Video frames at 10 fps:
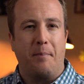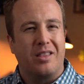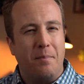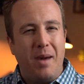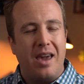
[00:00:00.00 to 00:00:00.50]
But
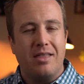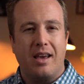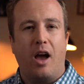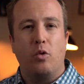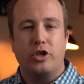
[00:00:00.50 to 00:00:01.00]
the main
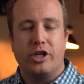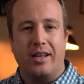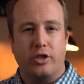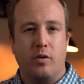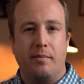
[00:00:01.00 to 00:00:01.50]
thing I want you
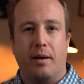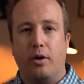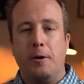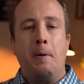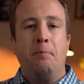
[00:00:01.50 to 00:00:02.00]
guys to
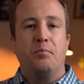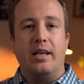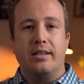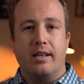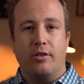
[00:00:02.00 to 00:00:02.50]
remember
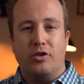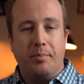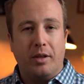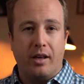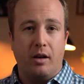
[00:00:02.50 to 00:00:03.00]
is they're
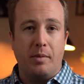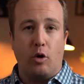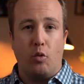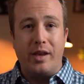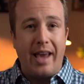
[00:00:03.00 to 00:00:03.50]
typically going to be
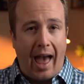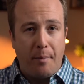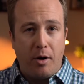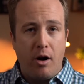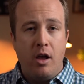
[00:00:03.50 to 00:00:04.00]
a
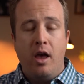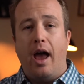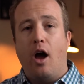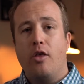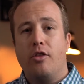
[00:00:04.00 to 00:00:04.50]
rehabber,
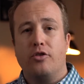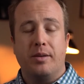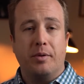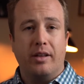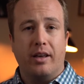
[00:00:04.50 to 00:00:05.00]
and they're
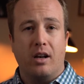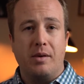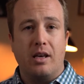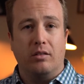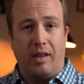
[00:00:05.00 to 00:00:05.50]
typically going to
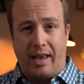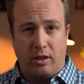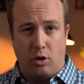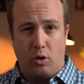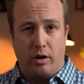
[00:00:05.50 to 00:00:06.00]
be a
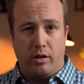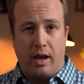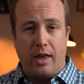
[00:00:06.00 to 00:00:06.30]
landlord.